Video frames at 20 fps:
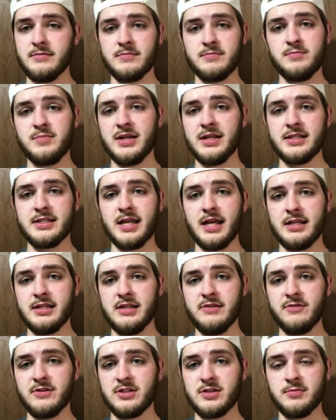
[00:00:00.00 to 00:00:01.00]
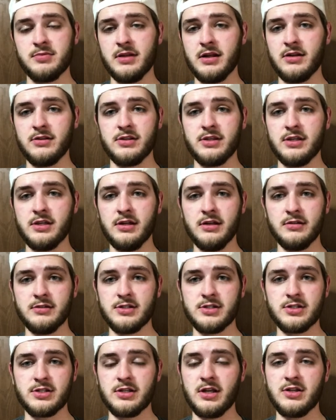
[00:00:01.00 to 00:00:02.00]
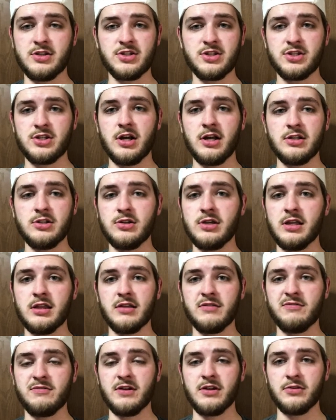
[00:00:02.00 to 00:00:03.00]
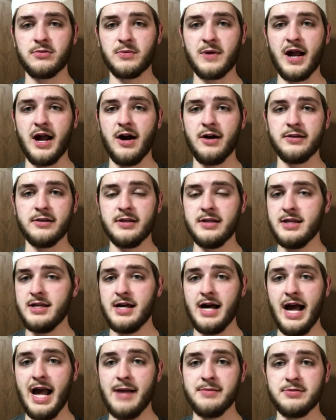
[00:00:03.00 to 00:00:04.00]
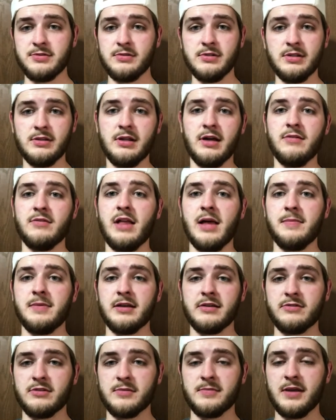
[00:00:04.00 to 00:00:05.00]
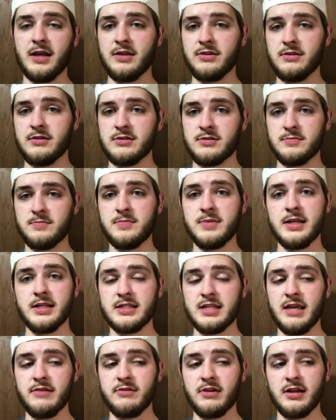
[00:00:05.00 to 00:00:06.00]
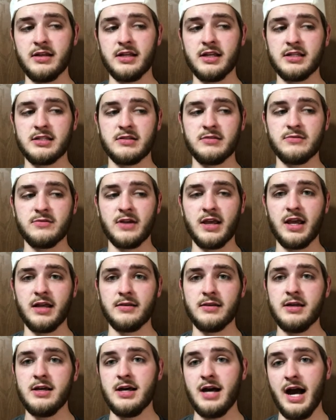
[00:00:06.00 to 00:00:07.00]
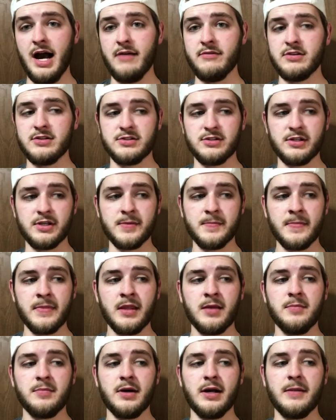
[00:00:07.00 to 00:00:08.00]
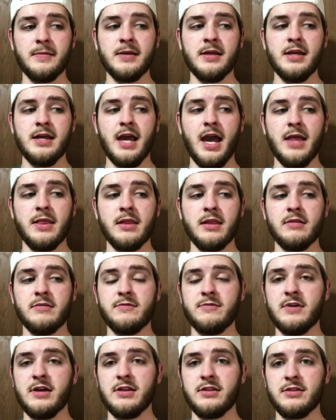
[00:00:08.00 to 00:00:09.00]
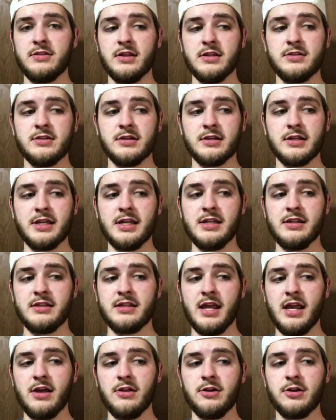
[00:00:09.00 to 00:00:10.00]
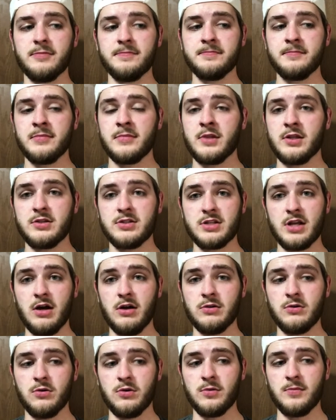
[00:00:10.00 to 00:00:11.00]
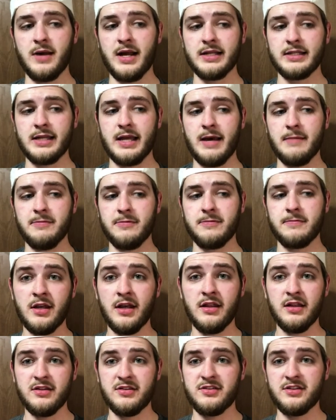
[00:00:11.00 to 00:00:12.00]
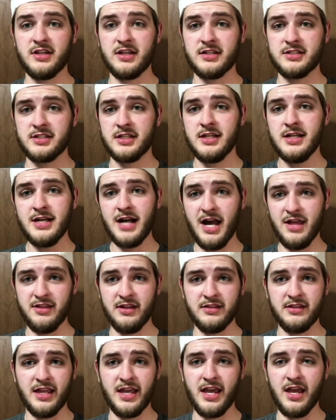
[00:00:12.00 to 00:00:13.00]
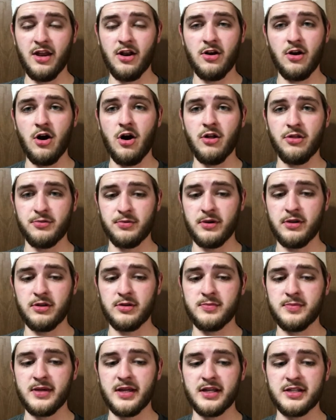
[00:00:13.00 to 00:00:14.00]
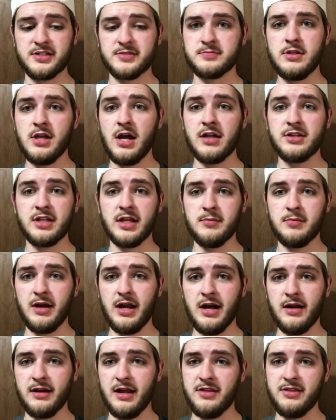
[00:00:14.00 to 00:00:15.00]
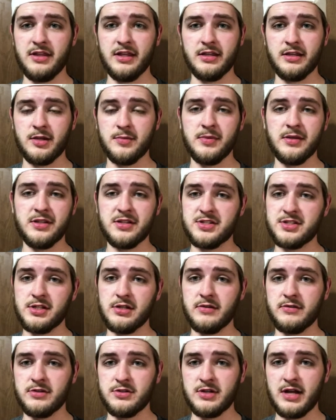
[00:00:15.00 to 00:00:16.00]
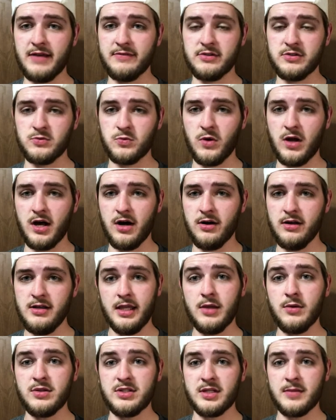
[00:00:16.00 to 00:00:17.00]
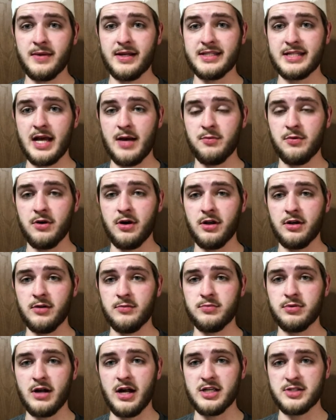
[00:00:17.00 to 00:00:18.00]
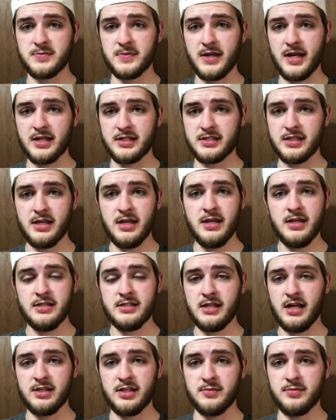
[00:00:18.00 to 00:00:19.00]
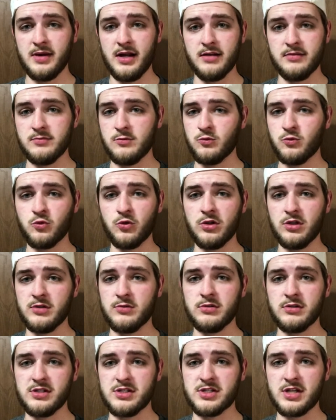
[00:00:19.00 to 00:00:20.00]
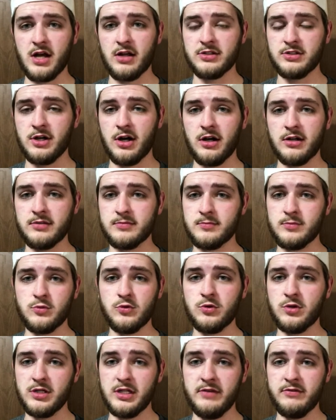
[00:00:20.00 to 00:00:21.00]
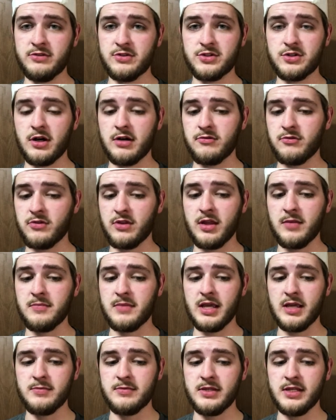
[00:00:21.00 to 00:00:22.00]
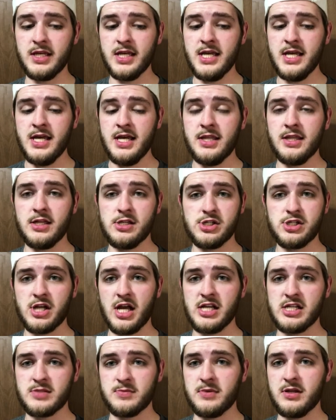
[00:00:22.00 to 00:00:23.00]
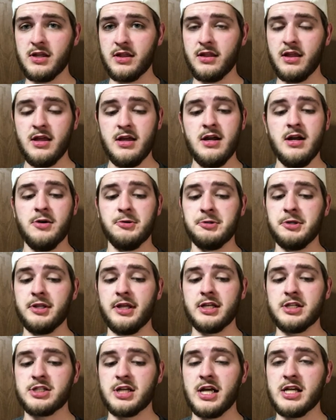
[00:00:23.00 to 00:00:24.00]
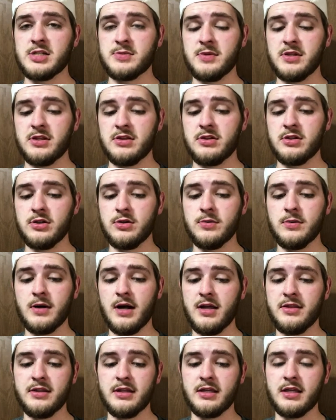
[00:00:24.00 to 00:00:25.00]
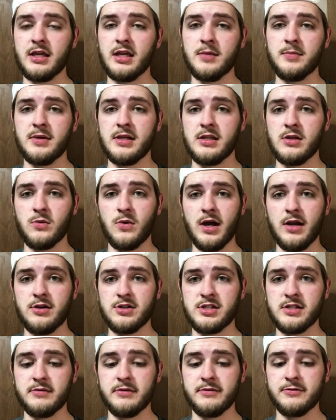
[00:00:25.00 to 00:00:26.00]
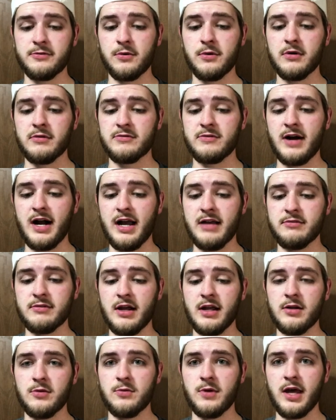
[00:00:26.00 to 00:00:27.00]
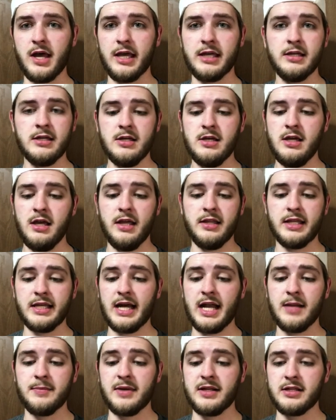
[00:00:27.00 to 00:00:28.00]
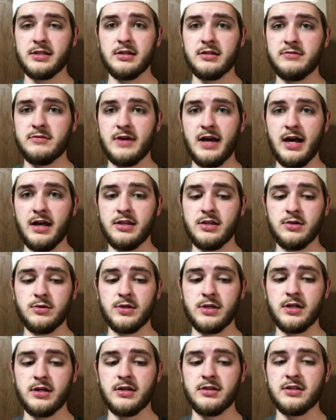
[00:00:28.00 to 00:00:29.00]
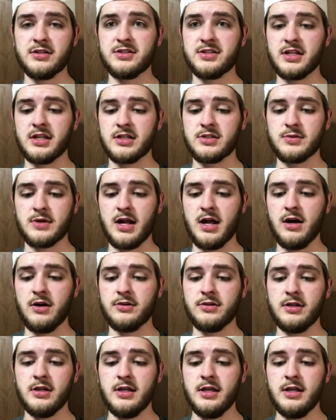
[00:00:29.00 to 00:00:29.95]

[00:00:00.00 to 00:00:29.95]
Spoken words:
Big Ten Defensive Player of the Year, just a stud you get in the 5th round. I absolutely love that pick for the Panthers. Big Davion Nixon fan, obviously. And in the 5th, they took Keith Taylor, solid cornerback depth. Then in the 6th, I think they hit on all 3 of their picks. Deontay Brown, I think, could be the steal of the draft as well. He was in my top 100 prospects. Deontay Brown, really, really solid guard. Who could even start for them, maybe. And then Shi Smith, I really like Shi Smith too. I think he could be their wide receiver 4 or 5 right away. And they got him at a good value here in the 6th round.